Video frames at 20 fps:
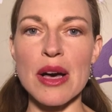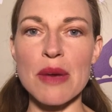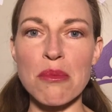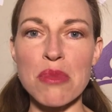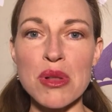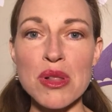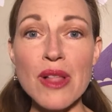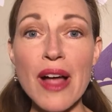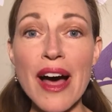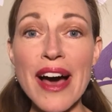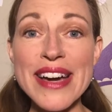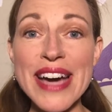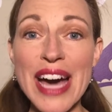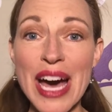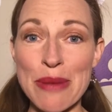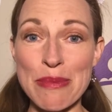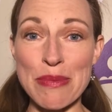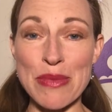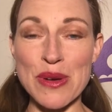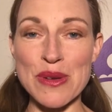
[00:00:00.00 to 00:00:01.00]
plug
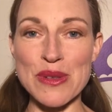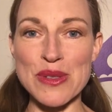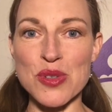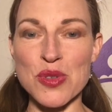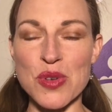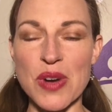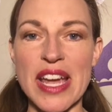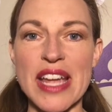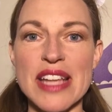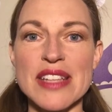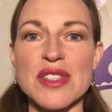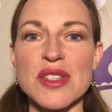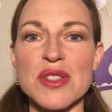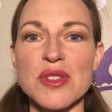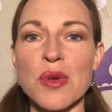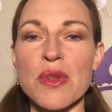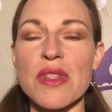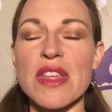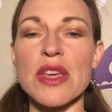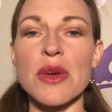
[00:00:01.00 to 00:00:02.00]
up those drains
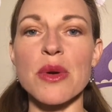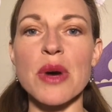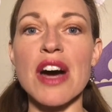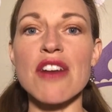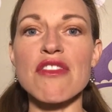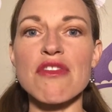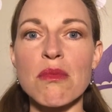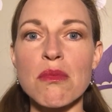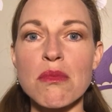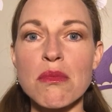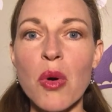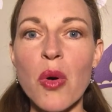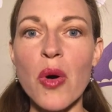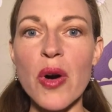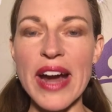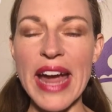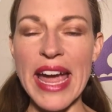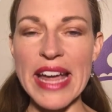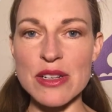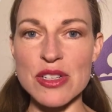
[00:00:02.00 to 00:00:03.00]
so that you have
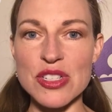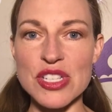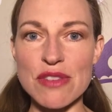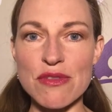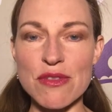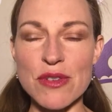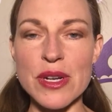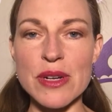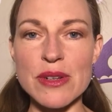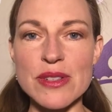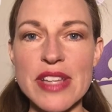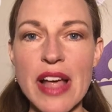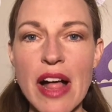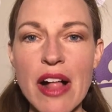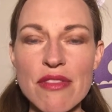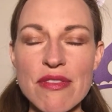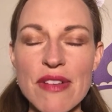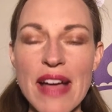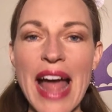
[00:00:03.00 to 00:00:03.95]
more energy for yourself,